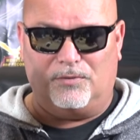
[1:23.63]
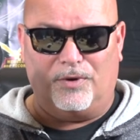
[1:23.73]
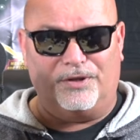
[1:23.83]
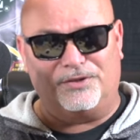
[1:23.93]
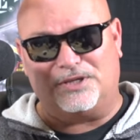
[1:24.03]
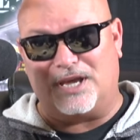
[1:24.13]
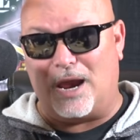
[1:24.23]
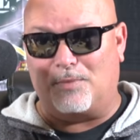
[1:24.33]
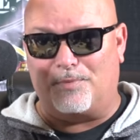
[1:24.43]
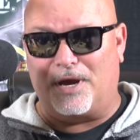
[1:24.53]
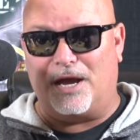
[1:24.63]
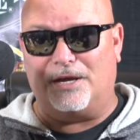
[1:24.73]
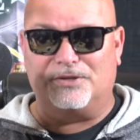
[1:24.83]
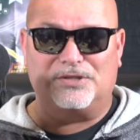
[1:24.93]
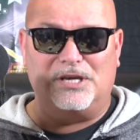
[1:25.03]
Whether it's a camera
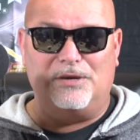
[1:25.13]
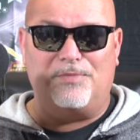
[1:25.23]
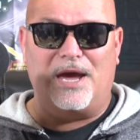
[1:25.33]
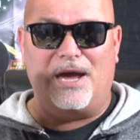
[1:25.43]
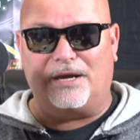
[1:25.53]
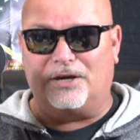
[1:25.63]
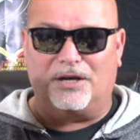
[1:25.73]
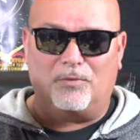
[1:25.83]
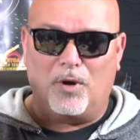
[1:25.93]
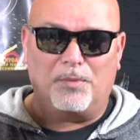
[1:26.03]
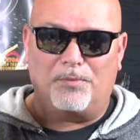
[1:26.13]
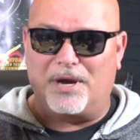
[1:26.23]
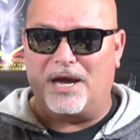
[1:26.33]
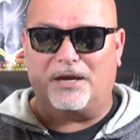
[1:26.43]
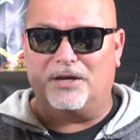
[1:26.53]
bag, a ski bag, an equipment
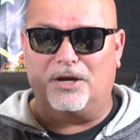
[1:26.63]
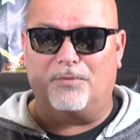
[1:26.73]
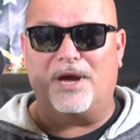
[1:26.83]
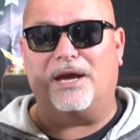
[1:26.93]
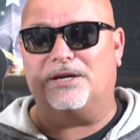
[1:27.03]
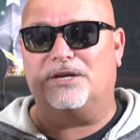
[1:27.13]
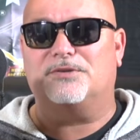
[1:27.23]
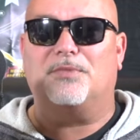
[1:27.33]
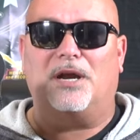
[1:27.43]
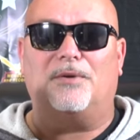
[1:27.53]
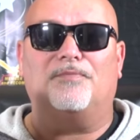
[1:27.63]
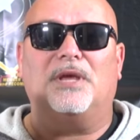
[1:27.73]
bag, gear bag, it doesn't matter.